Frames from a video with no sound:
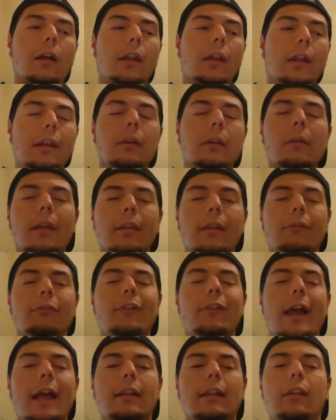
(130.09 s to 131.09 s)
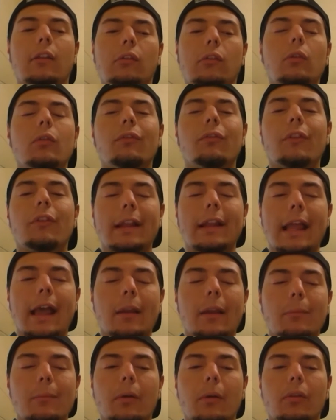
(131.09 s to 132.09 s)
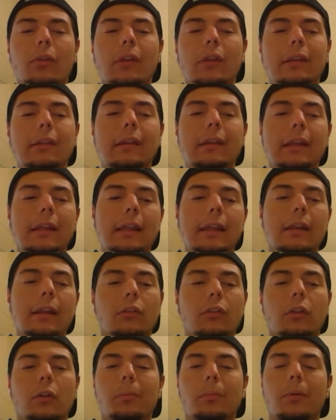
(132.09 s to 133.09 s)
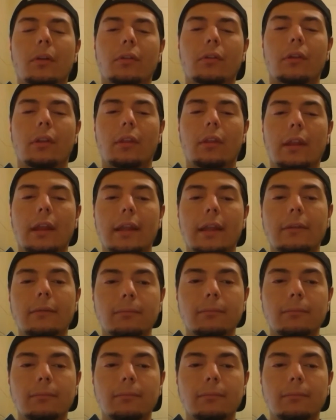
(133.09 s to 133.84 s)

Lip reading: An interesting fact is you don't find out about CTE until the person is dead.